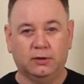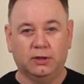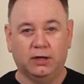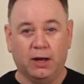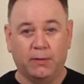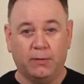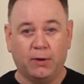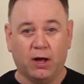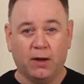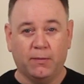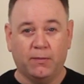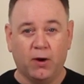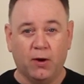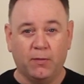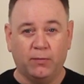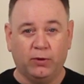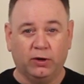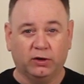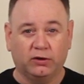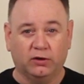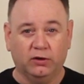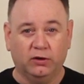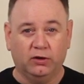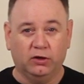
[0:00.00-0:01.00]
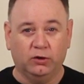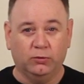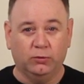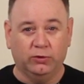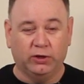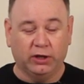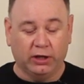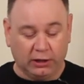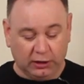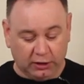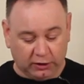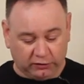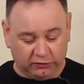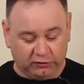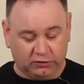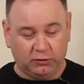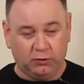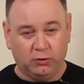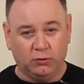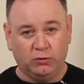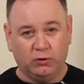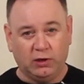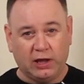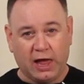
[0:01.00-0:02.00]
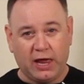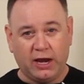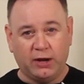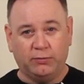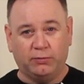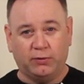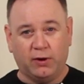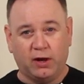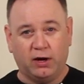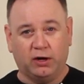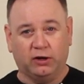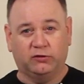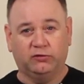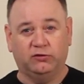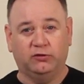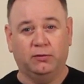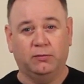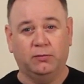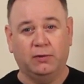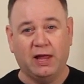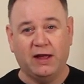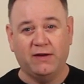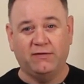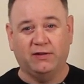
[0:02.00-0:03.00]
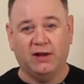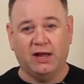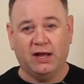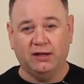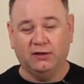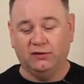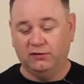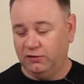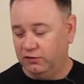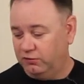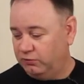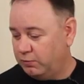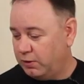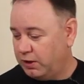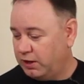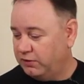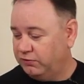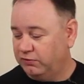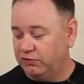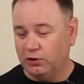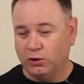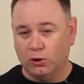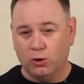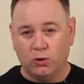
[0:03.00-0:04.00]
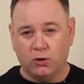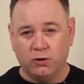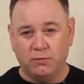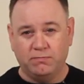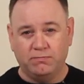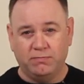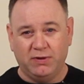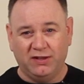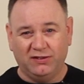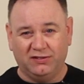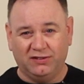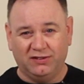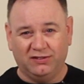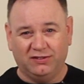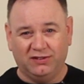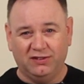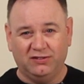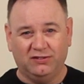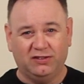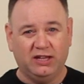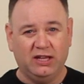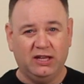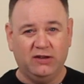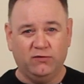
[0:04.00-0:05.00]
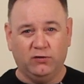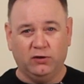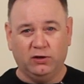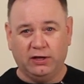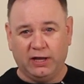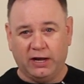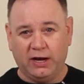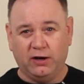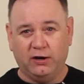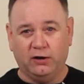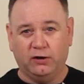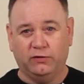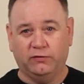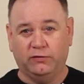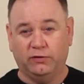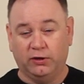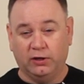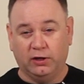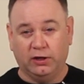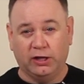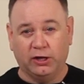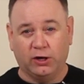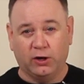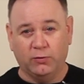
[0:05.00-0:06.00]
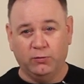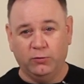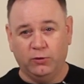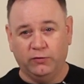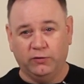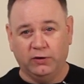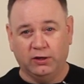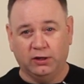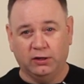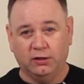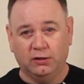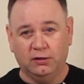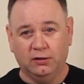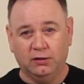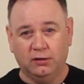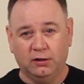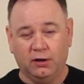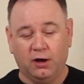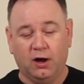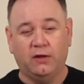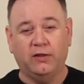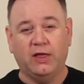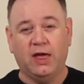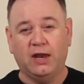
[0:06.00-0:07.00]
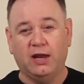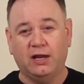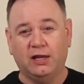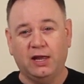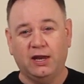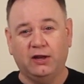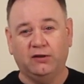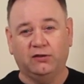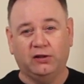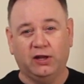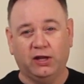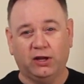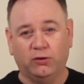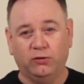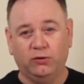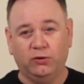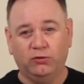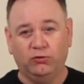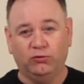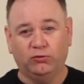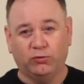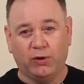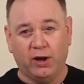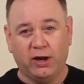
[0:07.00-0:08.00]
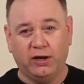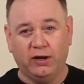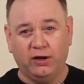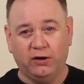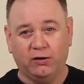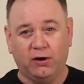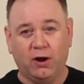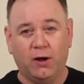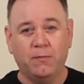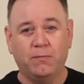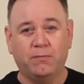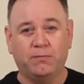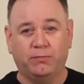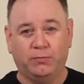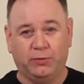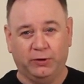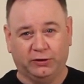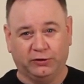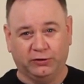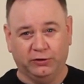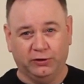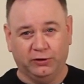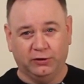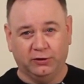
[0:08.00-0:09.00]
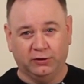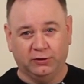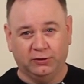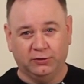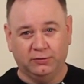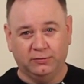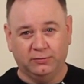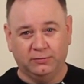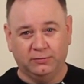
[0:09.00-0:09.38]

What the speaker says: Coming up on BrickNerd, we'll take a look at some new lighting products from LifeLites, as well as Lord Business Evil Lair from the Lego movie. All that and the latest Lego news right here on BrickNerd.